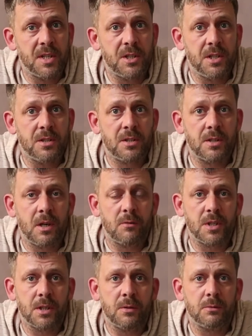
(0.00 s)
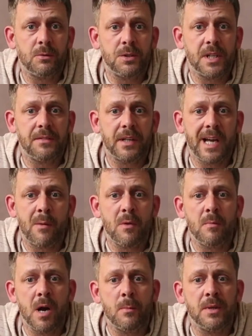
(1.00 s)
which is obviously underneath the camera
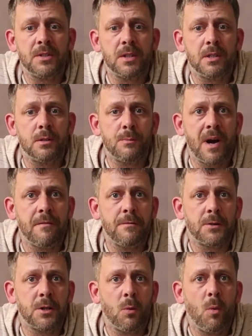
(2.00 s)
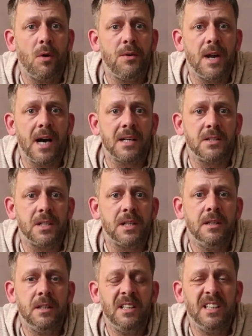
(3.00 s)
at the moment. I use the Manfrotto
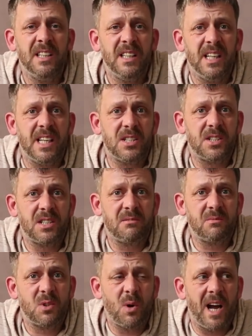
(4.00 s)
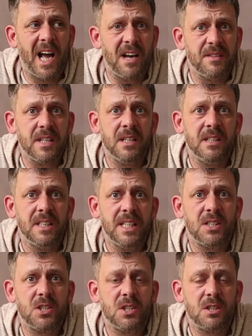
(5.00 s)
190. It's quite heavy,
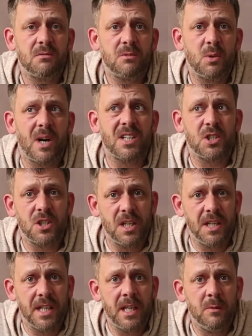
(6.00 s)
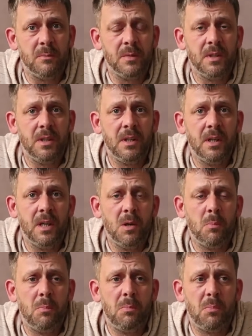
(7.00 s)
it's quite sturdy,
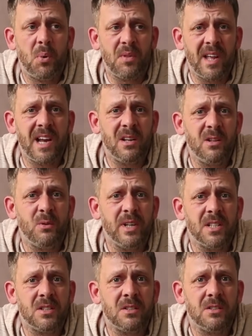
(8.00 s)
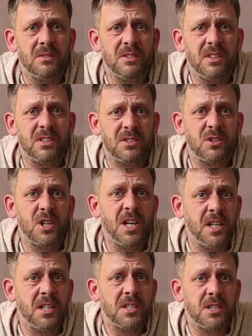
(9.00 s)
but the
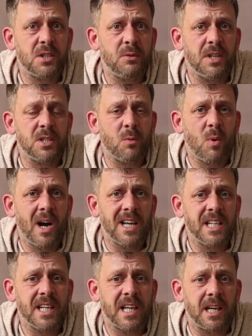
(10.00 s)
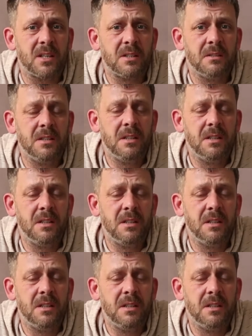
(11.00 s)
sturdiness is the reason why I take it.